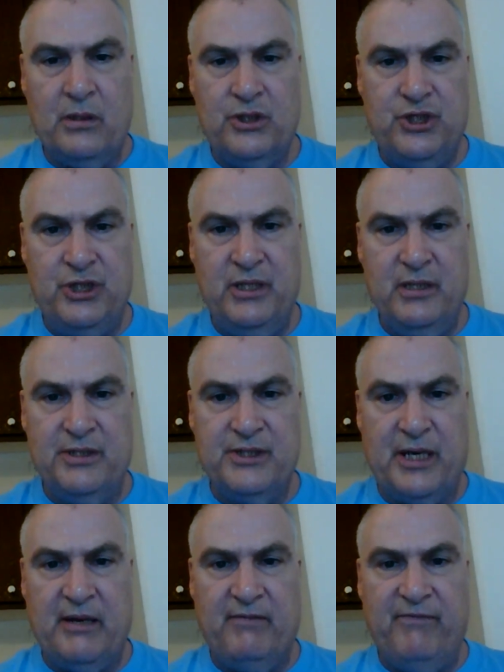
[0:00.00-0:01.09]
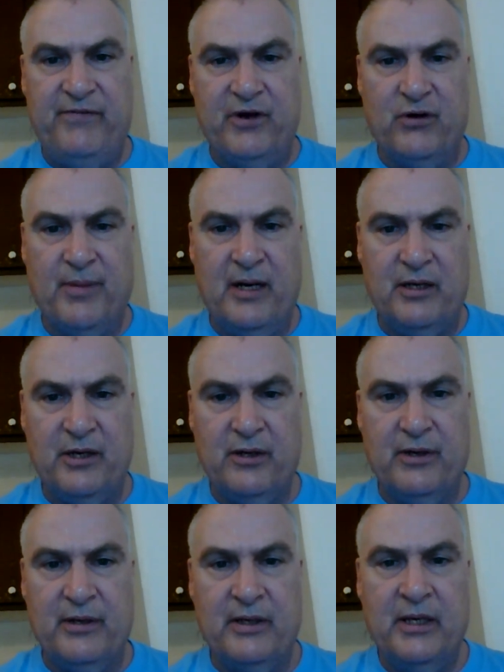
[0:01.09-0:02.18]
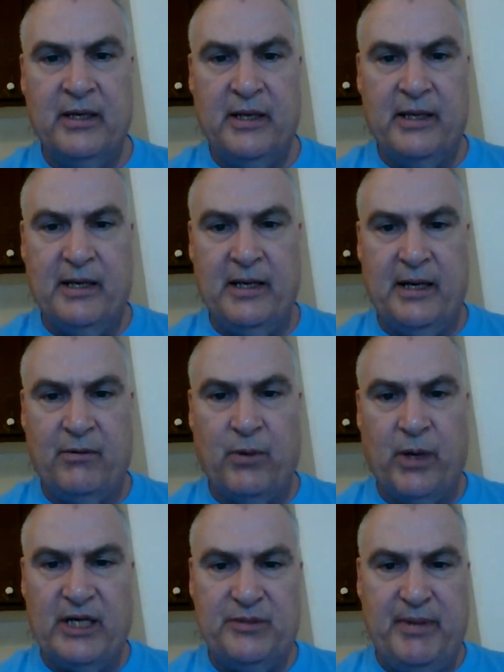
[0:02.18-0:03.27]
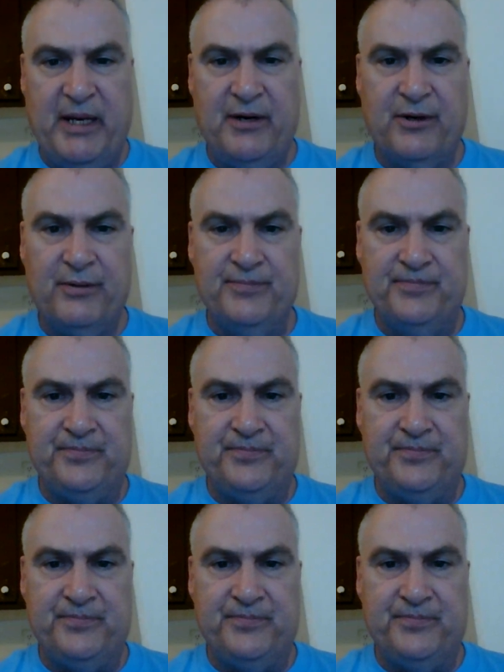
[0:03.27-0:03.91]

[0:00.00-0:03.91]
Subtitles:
She is a fearmonger and a race baiter,